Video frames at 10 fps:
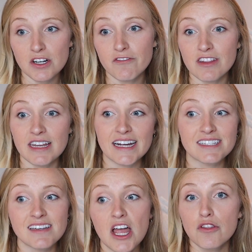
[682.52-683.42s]
or for the
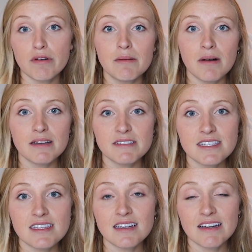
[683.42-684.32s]
next three
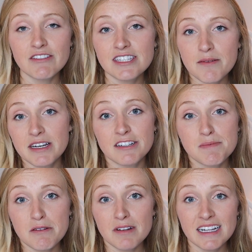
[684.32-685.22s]
months. Would someone else
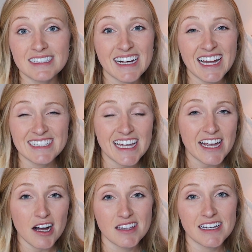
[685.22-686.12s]
be willing to kind of
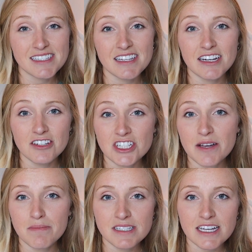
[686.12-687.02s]
take on this
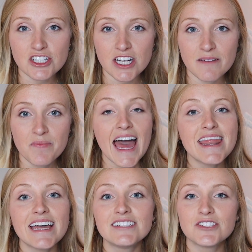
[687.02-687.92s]
leadership position?
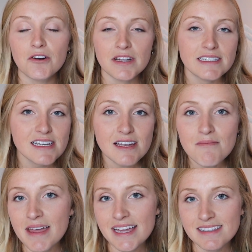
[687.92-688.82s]
And they don't need to
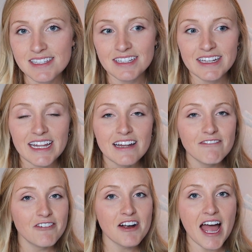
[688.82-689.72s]
commit to leading
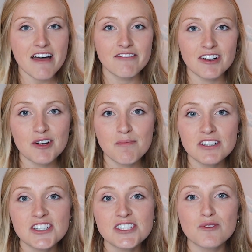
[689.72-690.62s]
forever, but
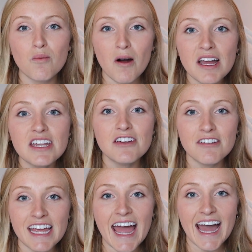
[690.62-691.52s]
just one
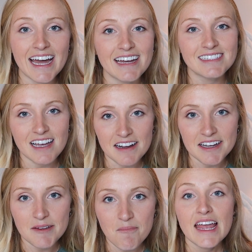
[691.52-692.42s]
unit at a
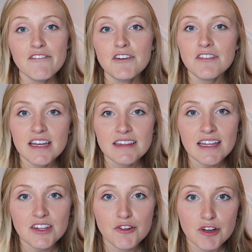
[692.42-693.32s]
time. If you think
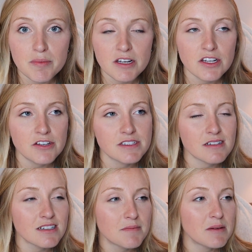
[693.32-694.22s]
that the group could use a
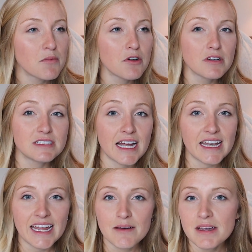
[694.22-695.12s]
little bit more
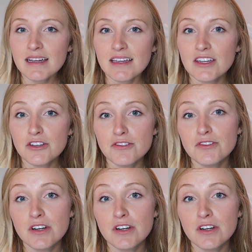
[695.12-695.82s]
dynamic, you